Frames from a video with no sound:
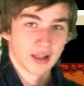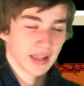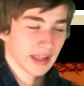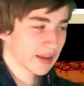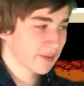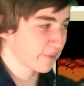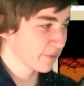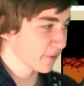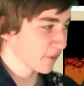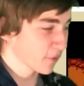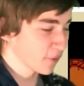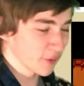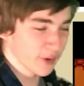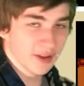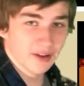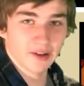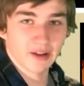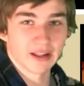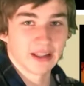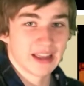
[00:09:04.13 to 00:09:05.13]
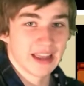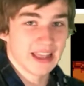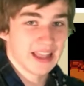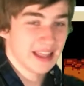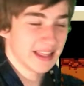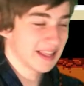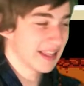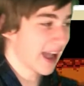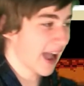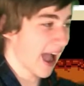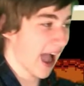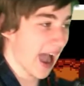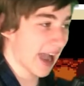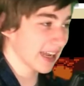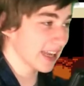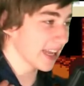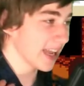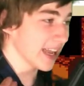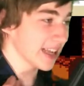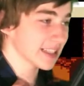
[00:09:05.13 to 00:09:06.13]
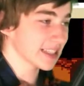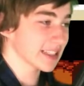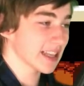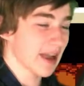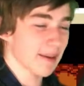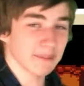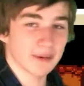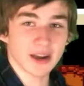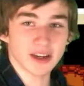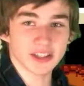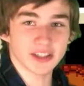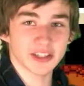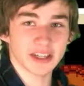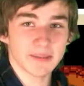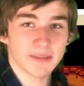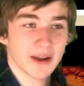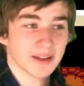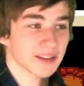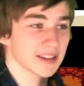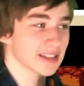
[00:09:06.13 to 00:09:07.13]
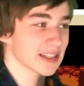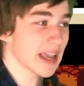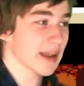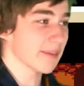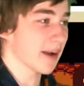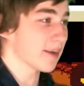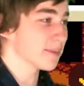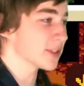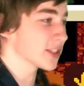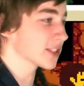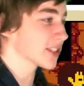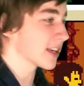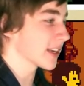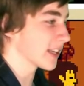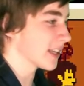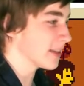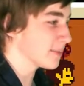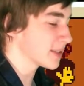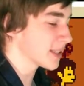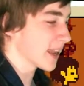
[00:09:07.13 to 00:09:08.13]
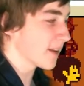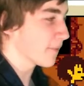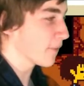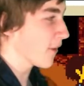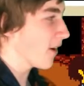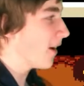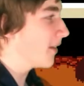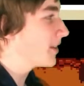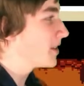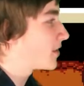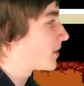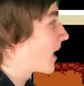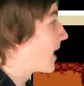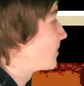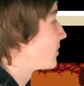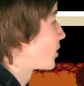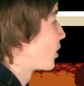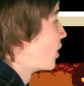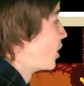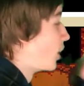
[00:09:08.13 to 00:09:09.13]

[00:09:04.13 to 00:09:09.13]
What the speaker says: Like, for real. I can't stop gushing about this game. I'm just gonna keep saying for all these games,